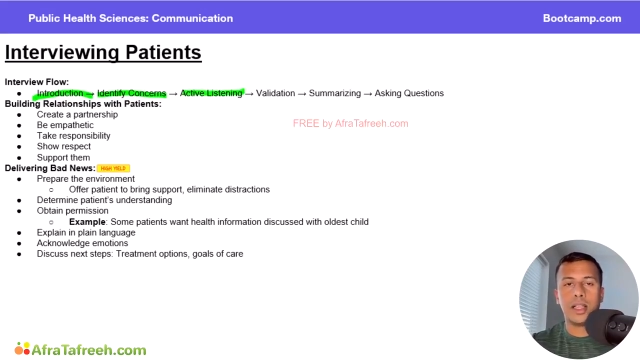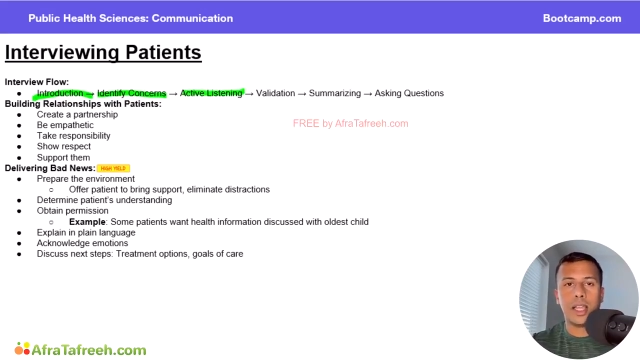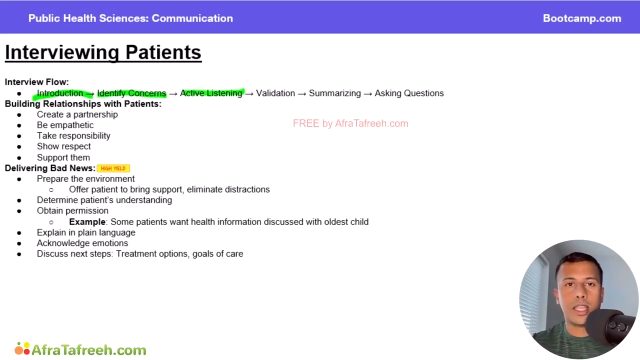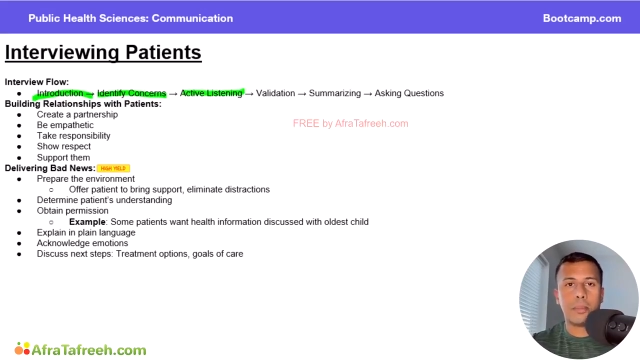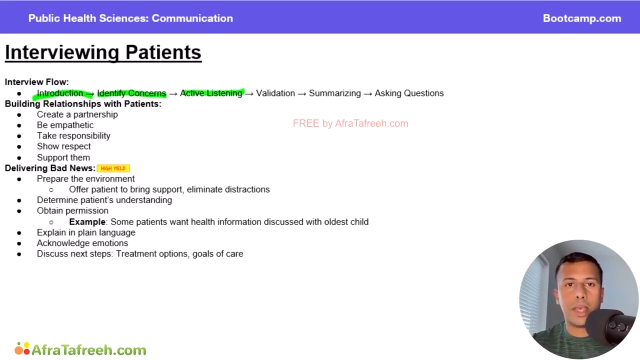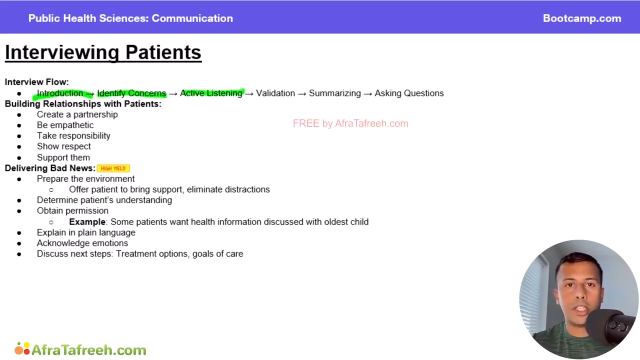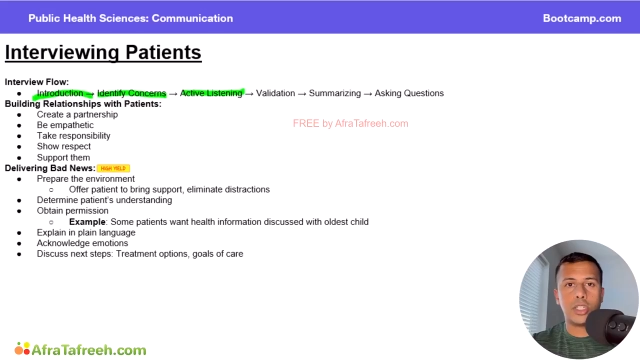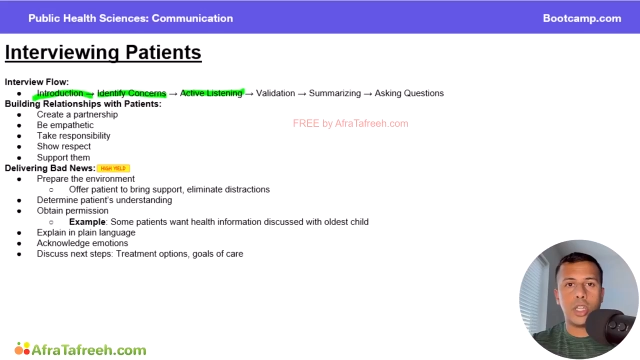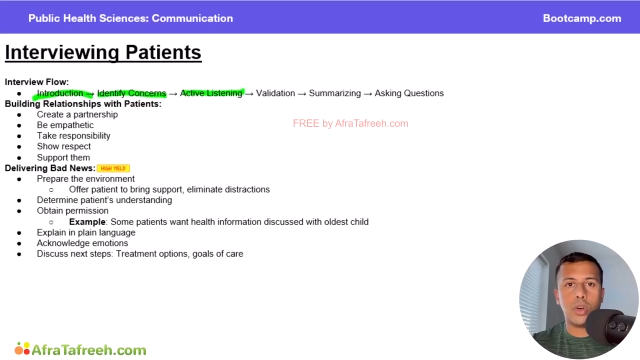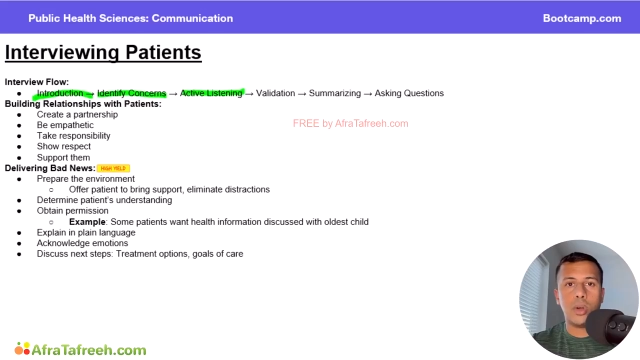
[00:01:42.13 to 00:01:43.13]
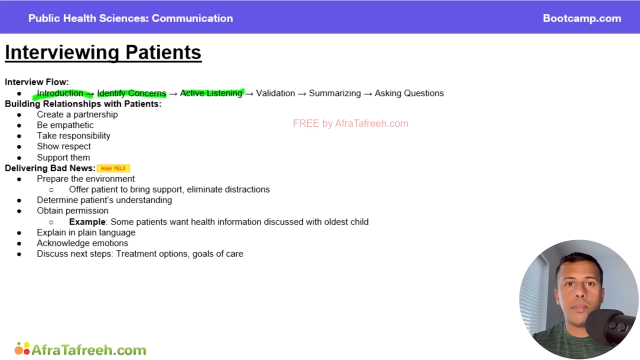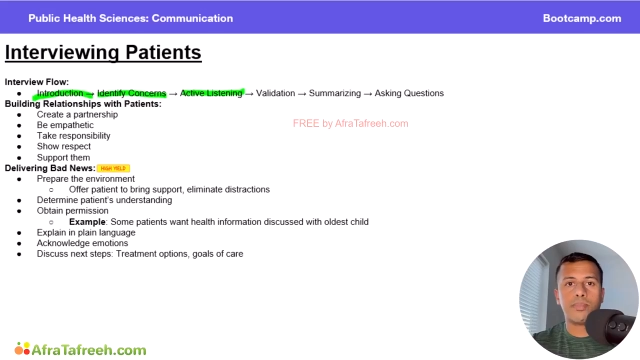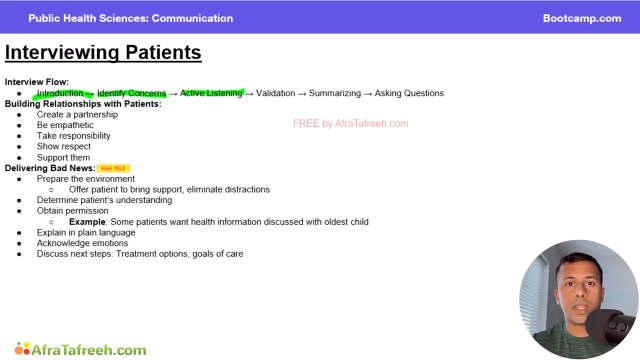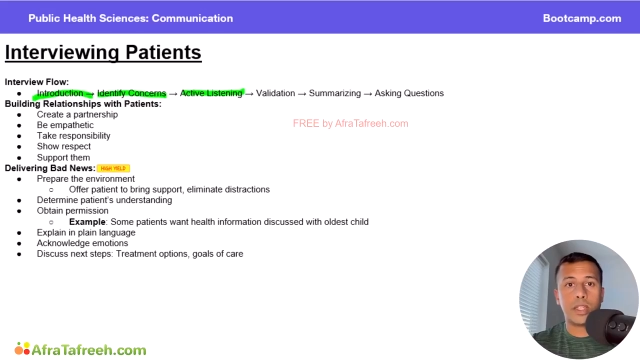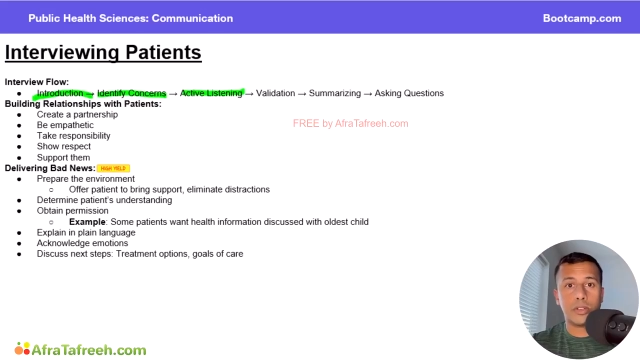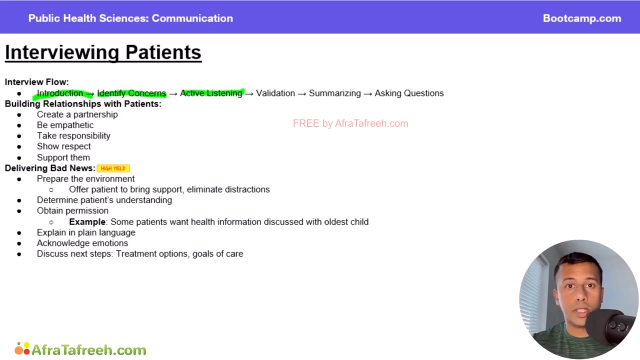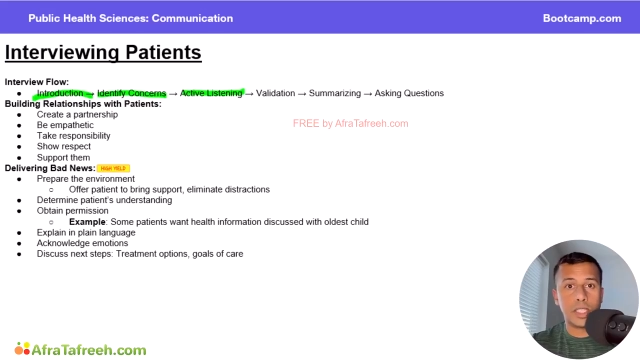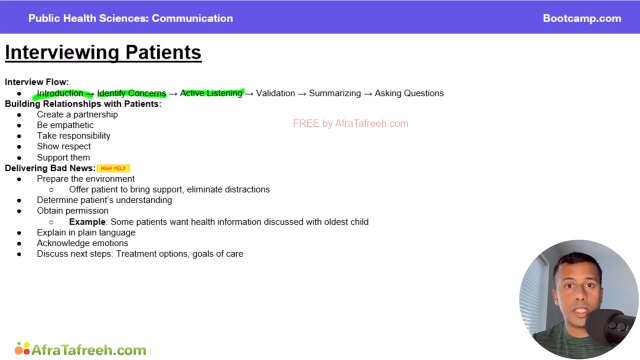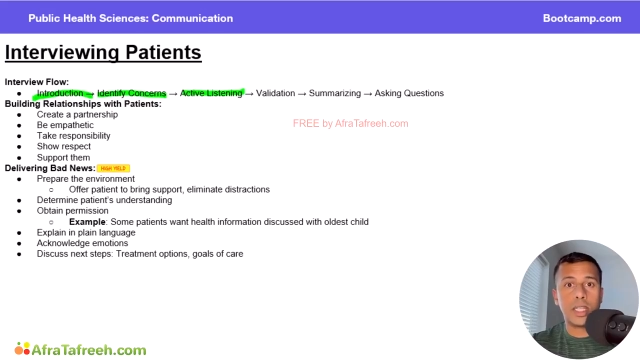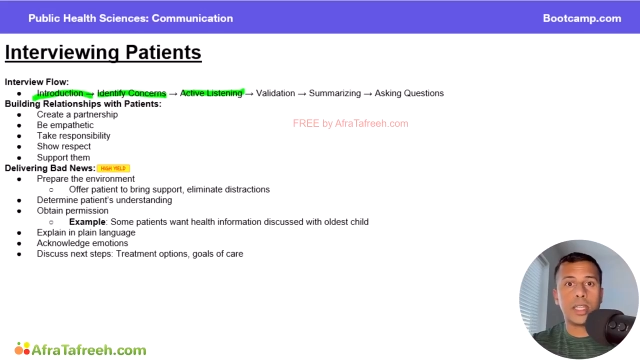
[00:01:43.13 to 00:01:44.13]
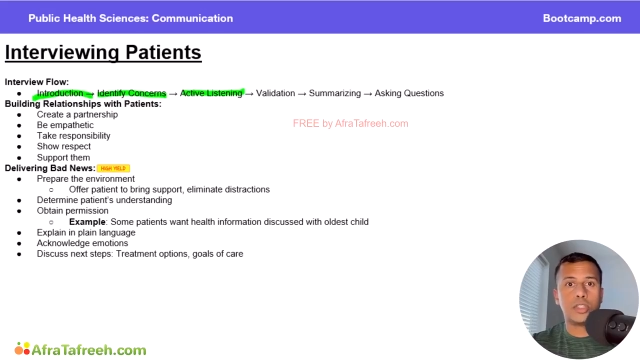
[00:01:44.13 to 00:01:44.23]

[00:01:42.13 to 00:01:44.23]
Let the patient know that you're listening,